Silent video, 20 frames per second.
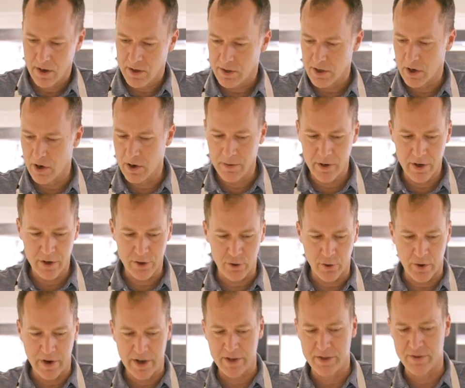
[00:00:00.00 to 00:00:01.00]
So I'm going to
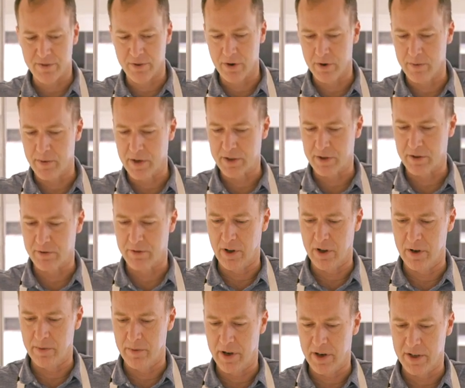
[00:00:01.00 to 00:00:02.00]
transfer my
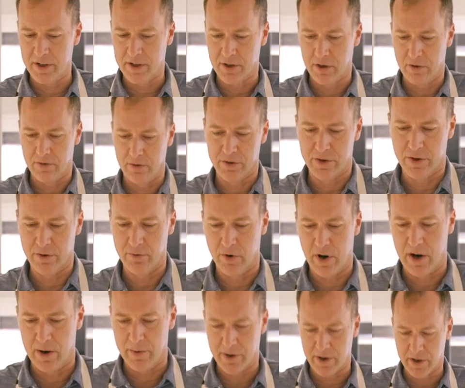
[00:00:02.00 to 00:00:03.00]
souffle base over to the
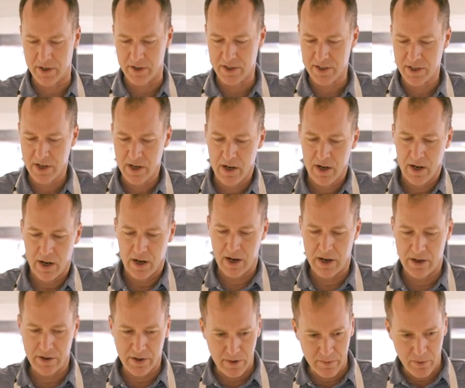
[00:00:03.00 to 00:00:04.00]
ramekins,
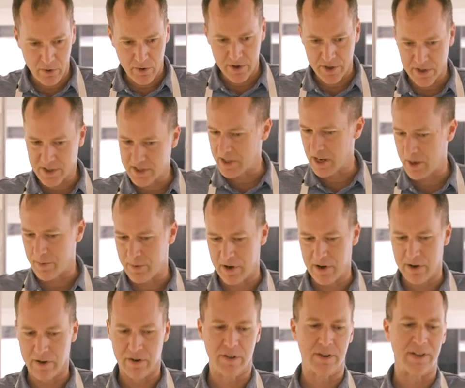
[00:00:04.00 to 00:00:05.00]
and the important step
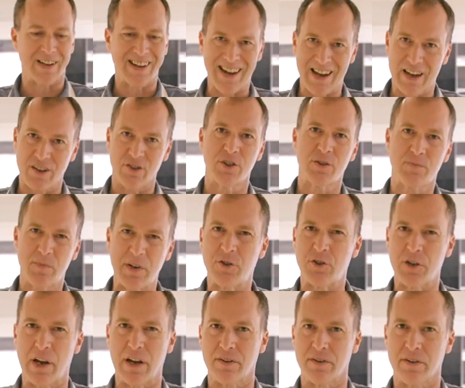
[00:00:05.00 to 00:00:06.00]
here is, again, just
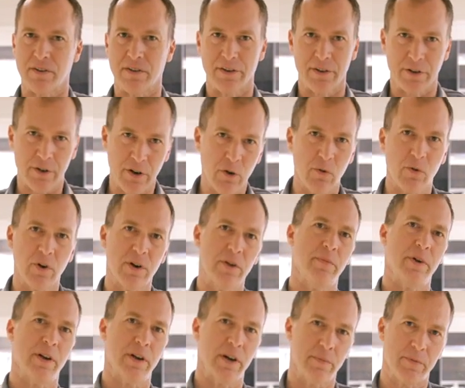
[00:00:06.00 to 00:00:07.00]
be gentle. You don't want to
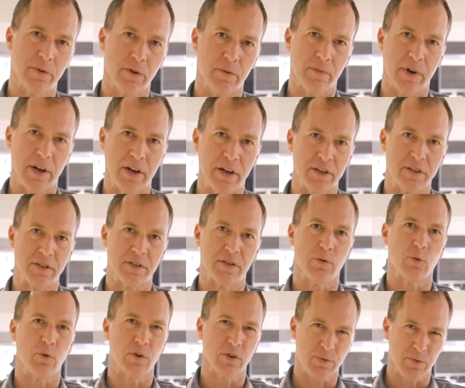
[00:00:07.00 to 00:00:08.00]
beat up your base.
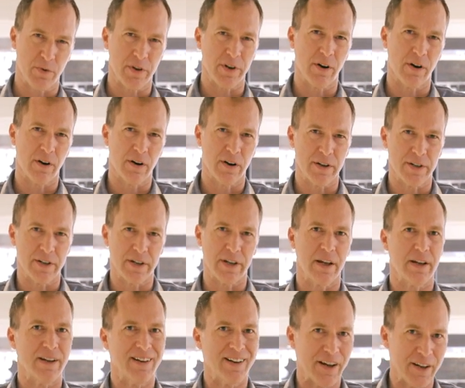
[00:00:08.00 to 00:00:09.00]
You worked pretty hard to
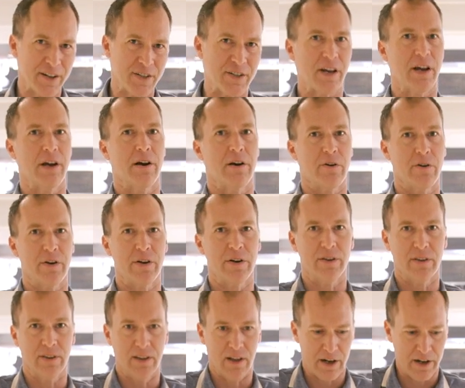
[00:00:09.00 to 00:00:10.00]
get nice, airy,
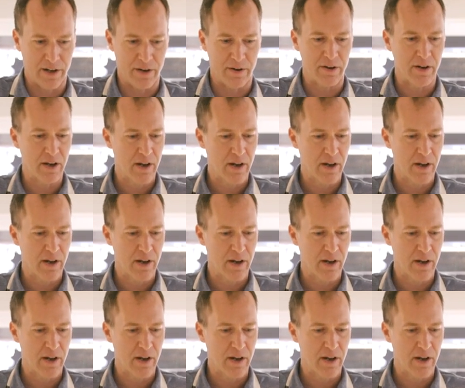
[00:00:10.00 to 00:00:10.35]
light